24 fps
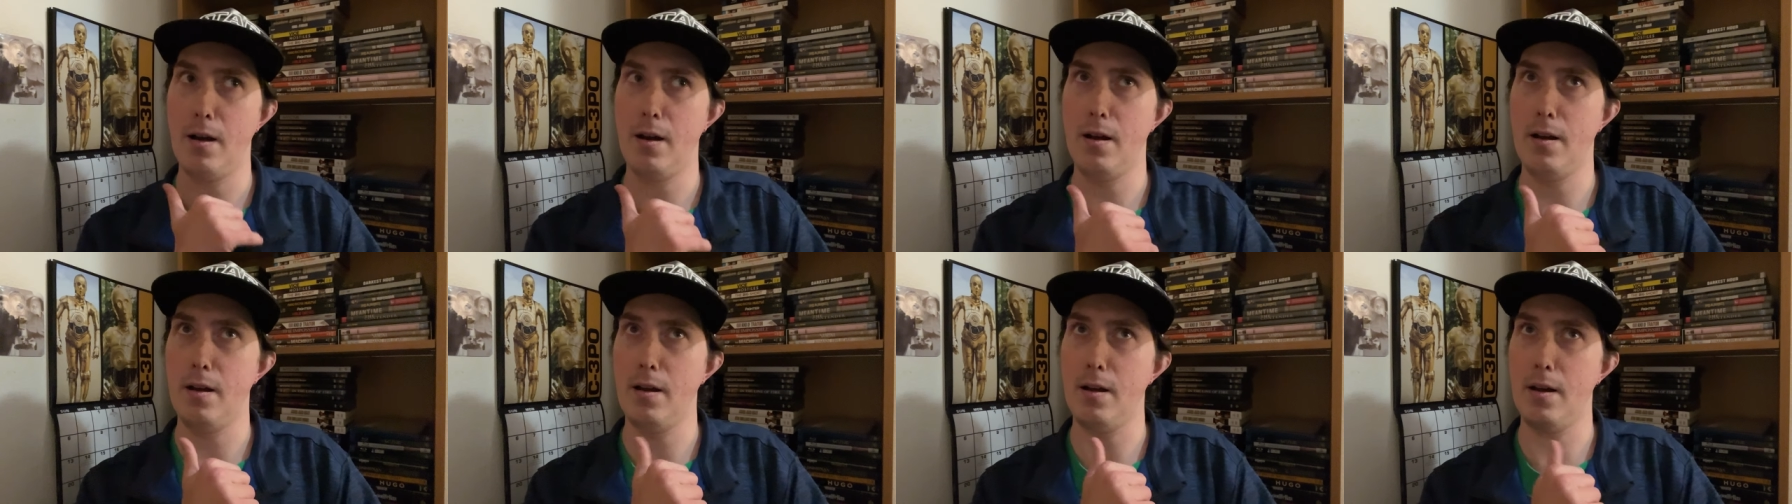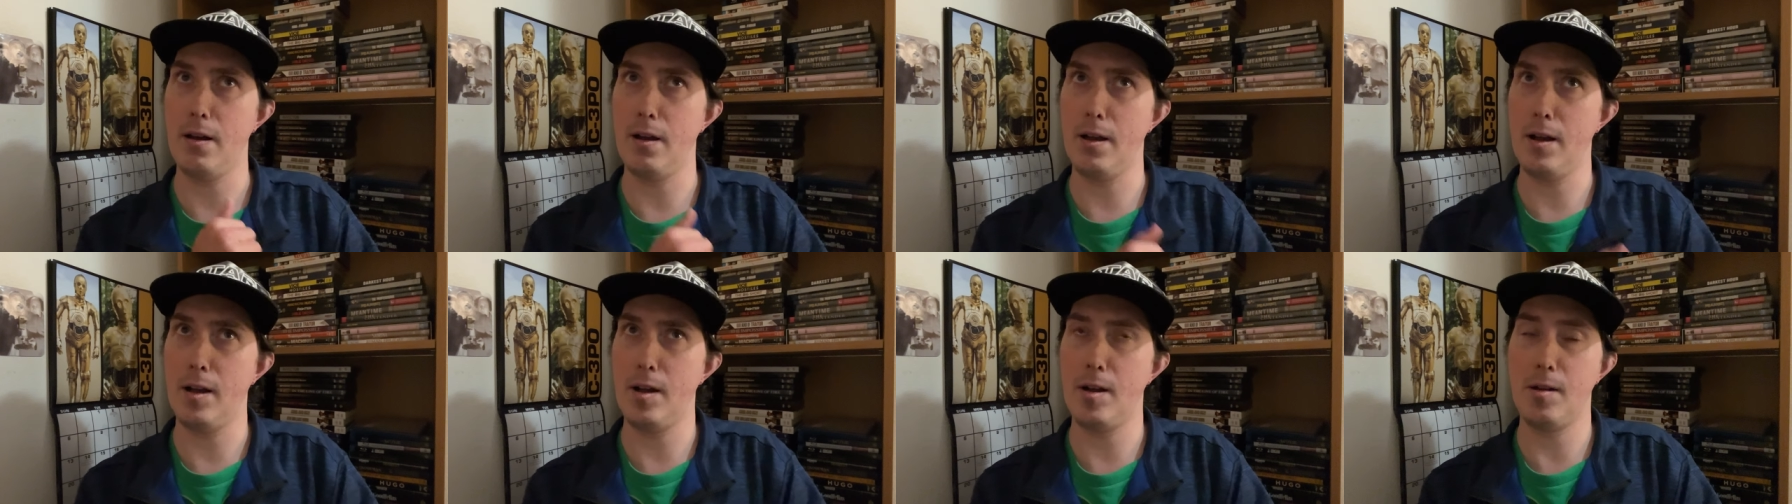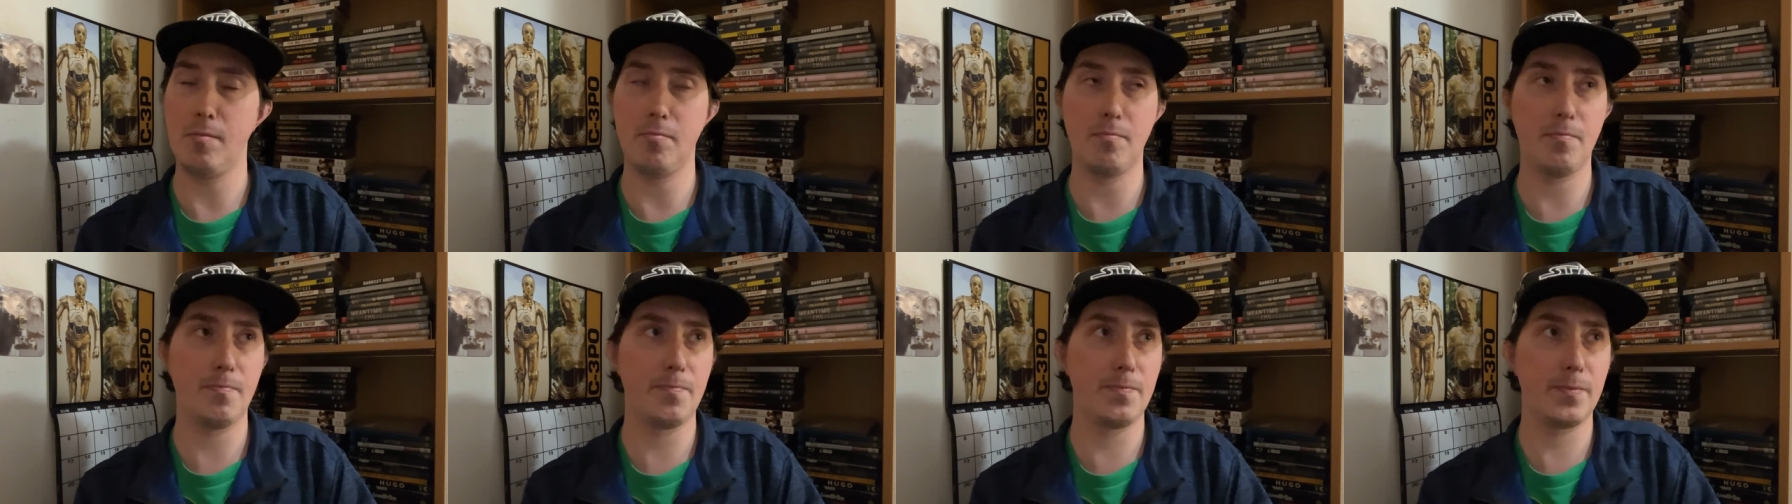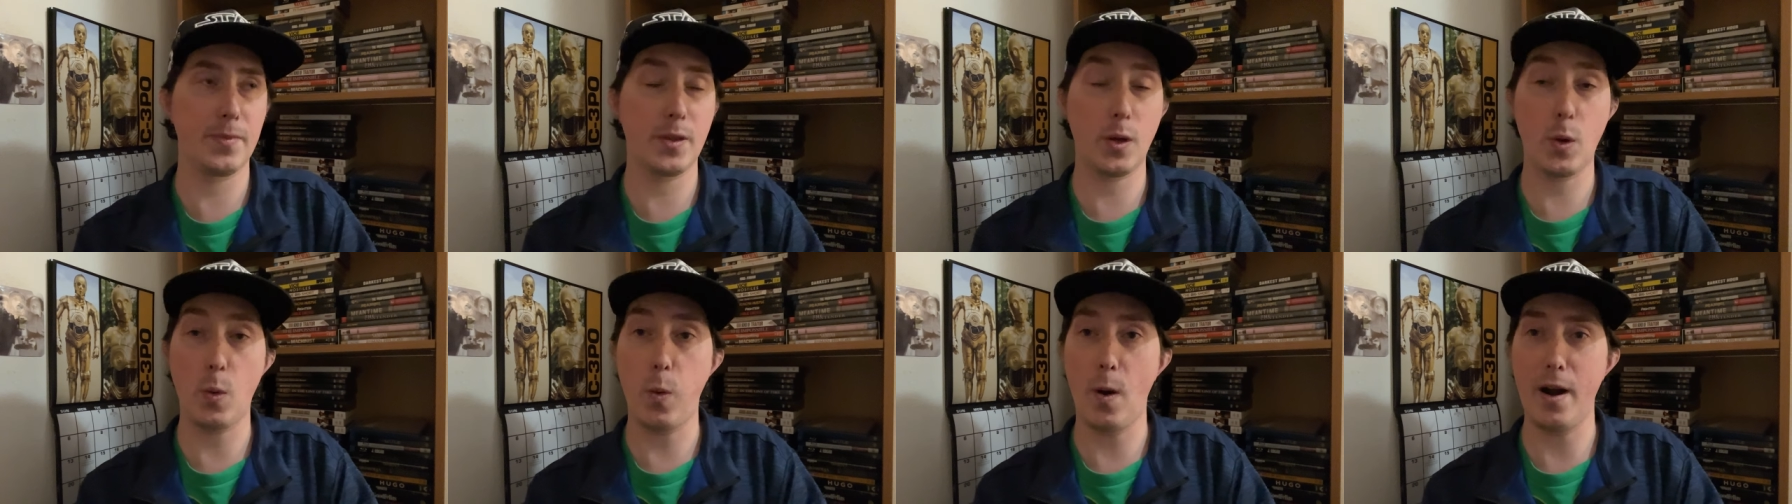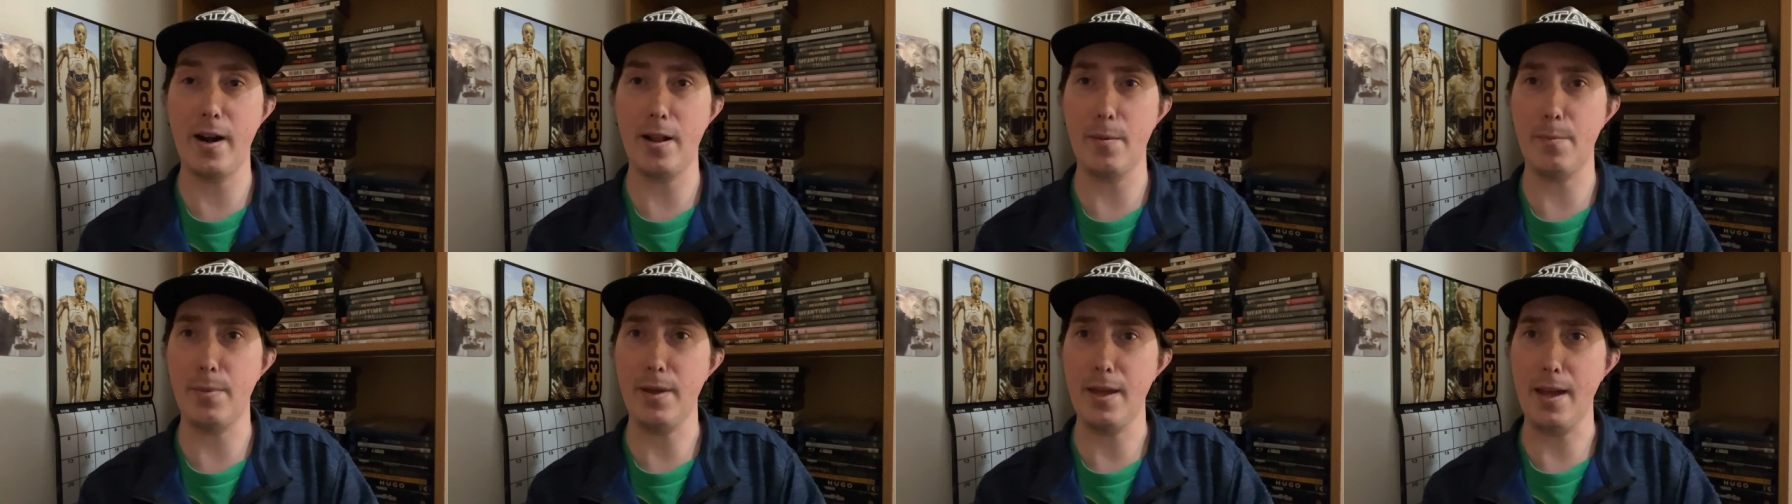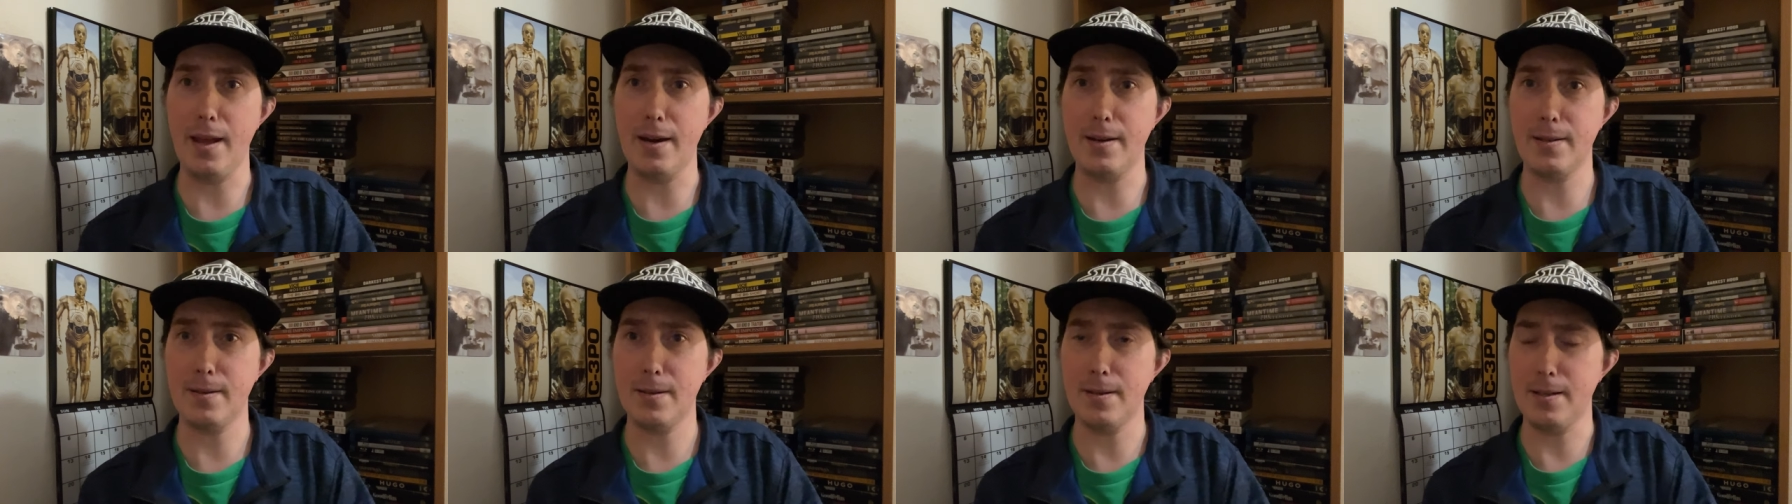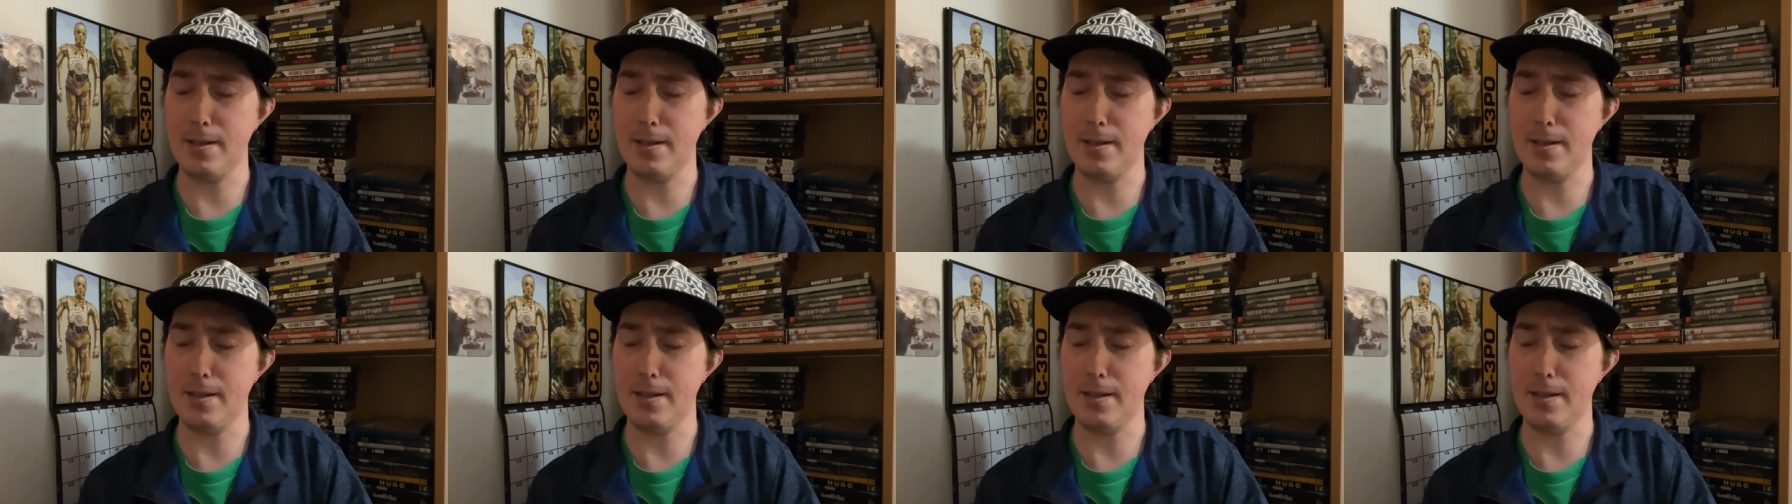uh, quite a bit